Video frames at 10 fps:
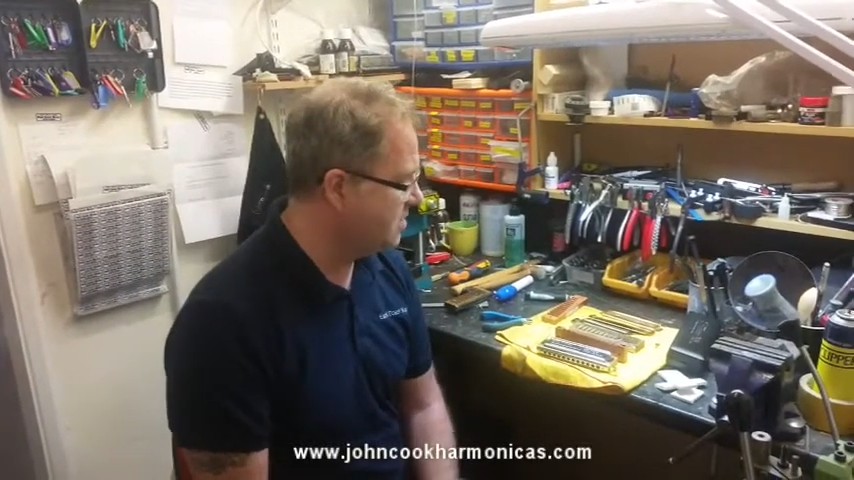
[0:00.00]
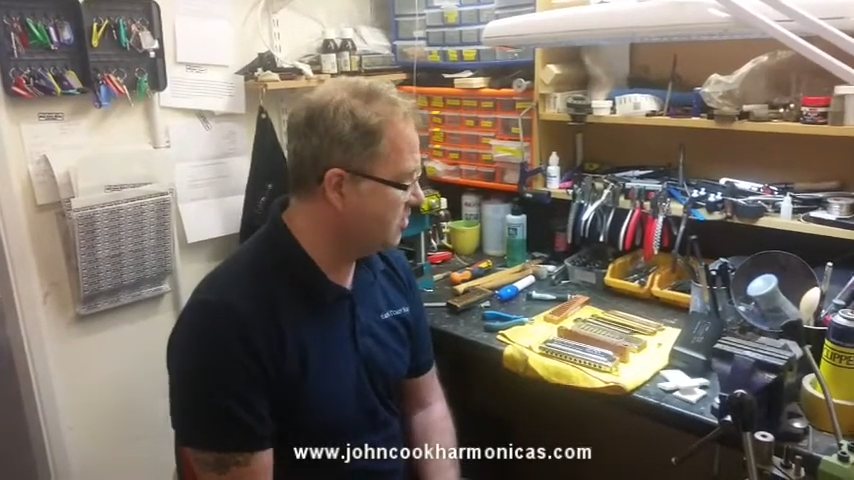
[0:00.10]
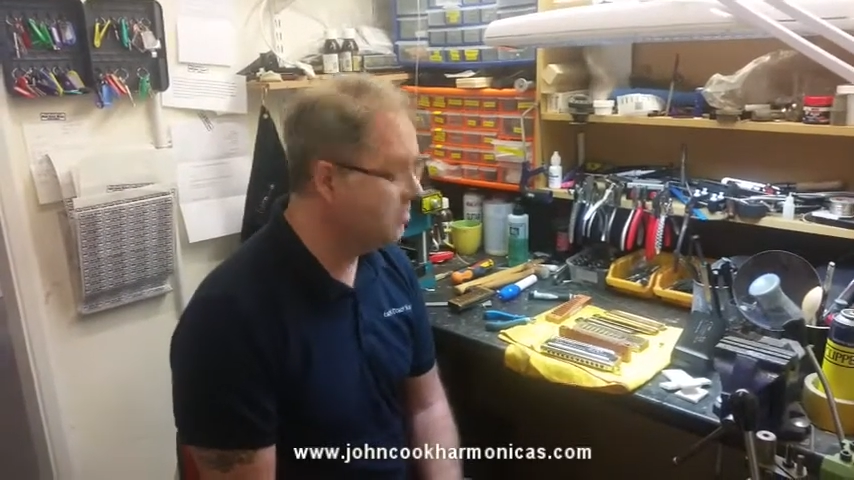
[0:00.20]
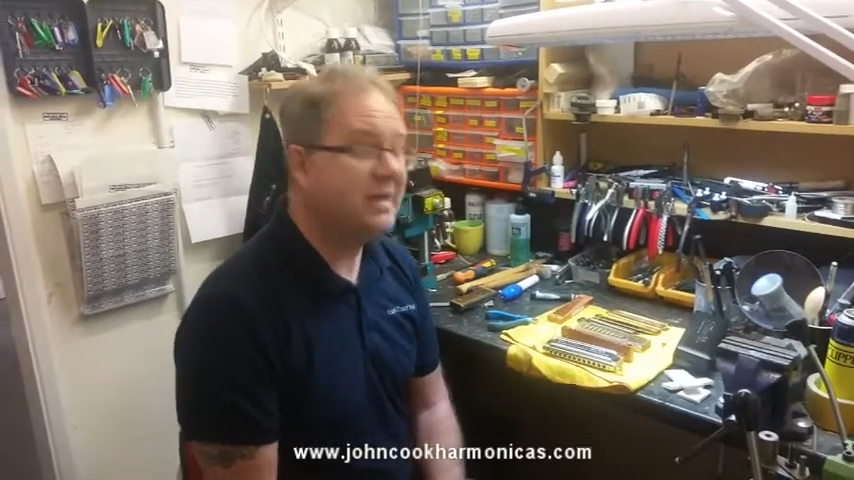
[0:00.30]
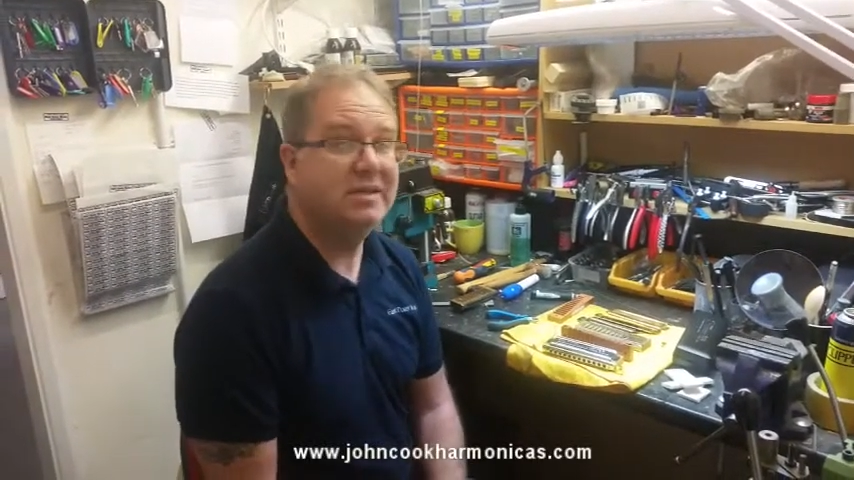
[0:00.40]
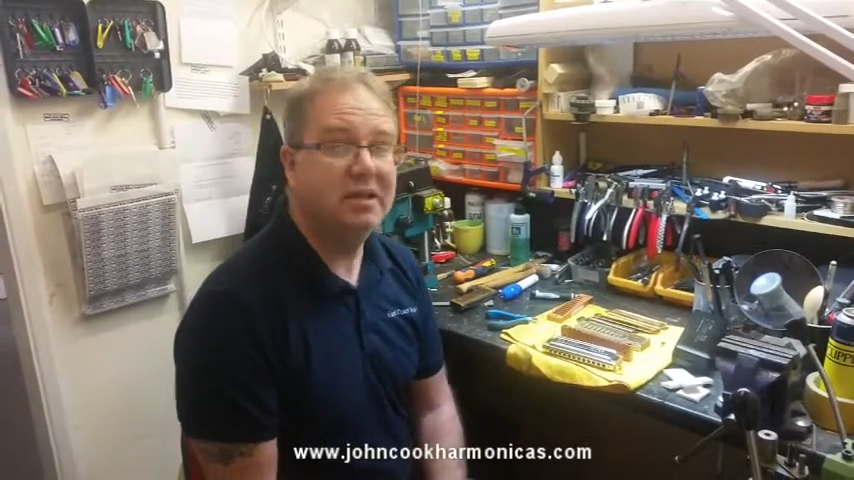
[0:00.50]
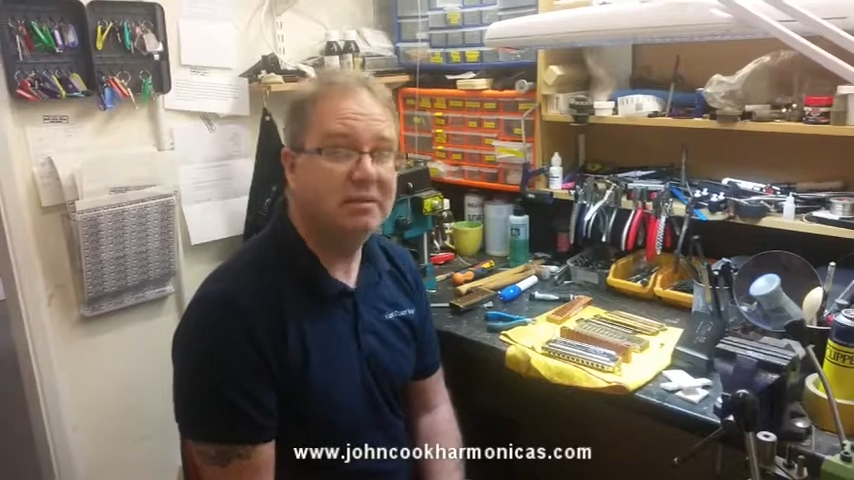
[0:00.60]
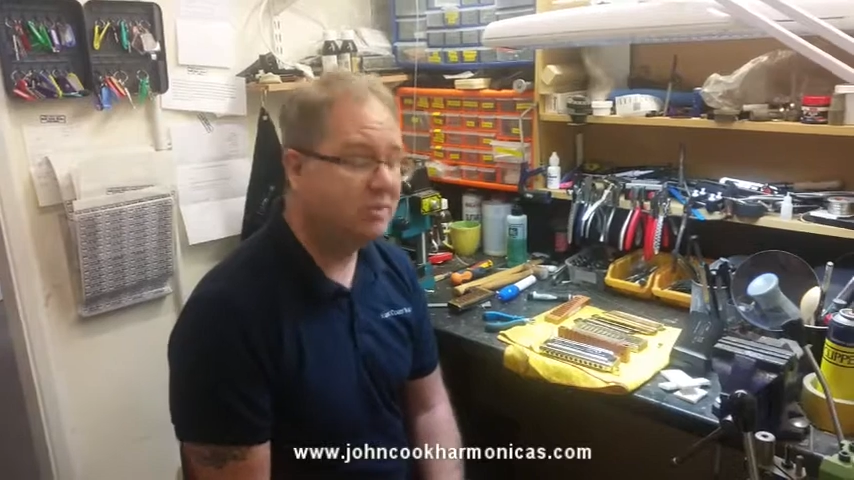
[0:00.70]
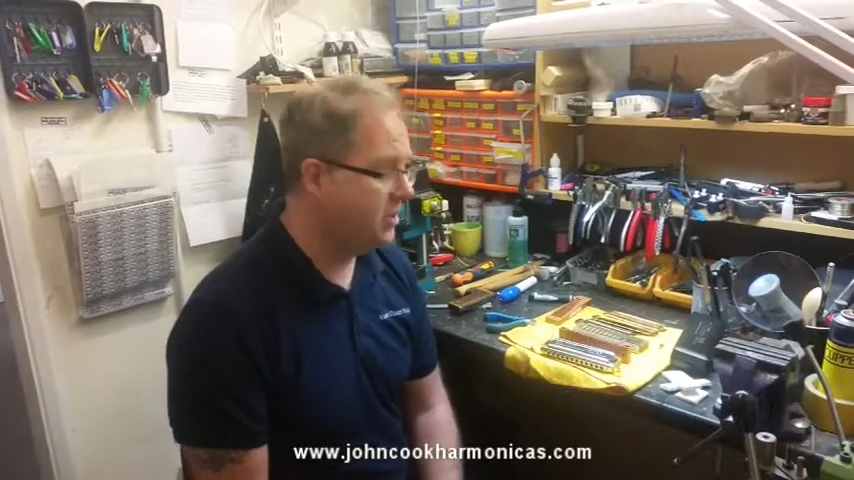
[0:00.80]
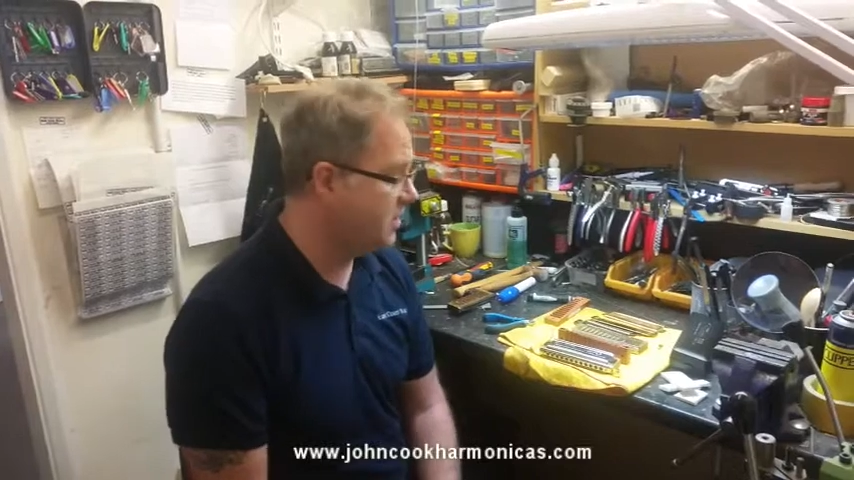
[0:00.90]
chromatic
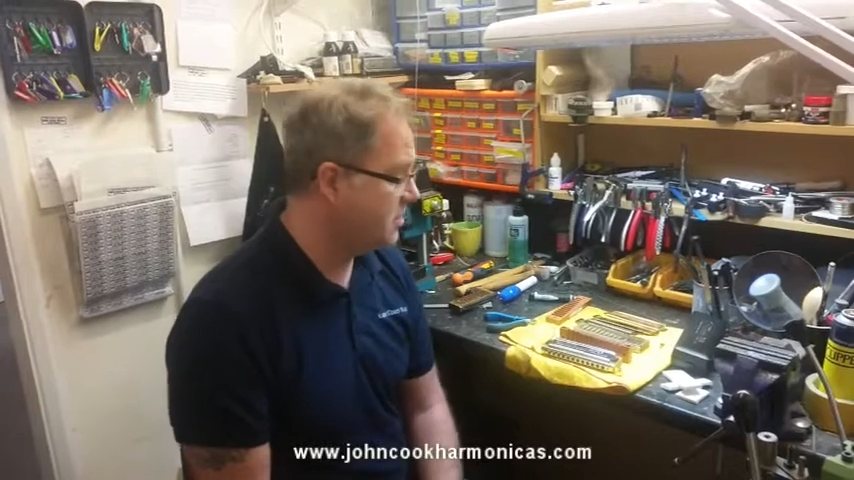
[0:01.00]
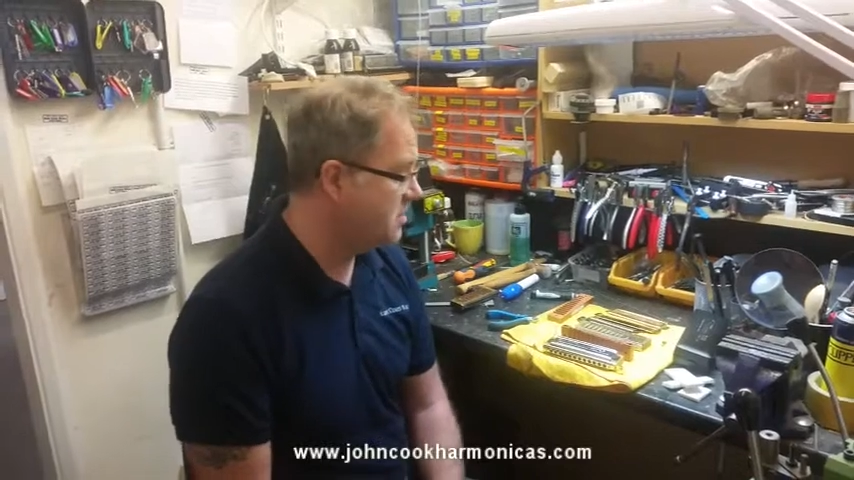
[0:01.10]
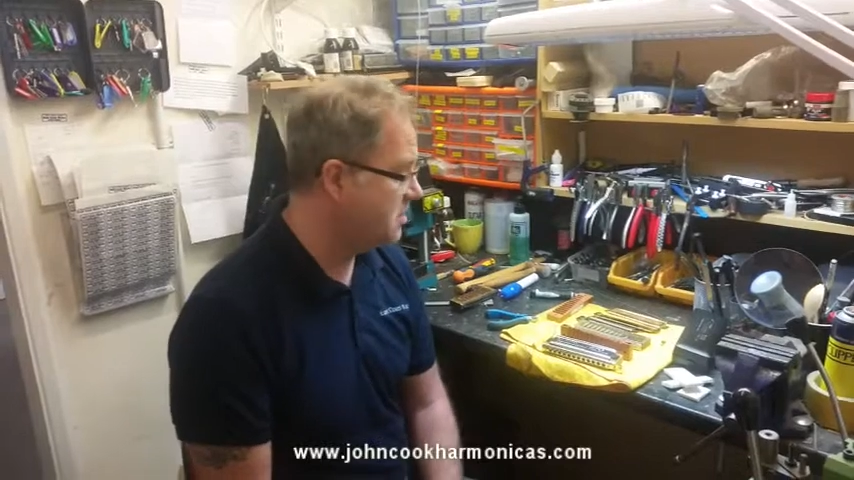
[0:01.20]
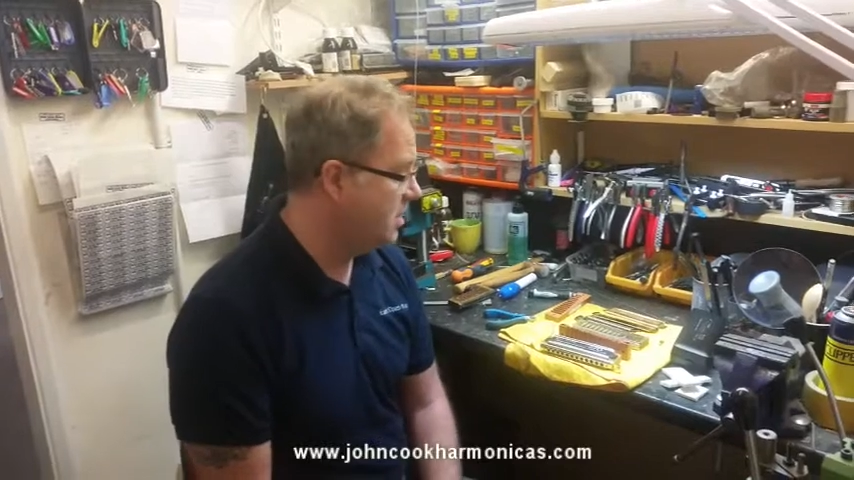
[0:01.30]
harmonicas.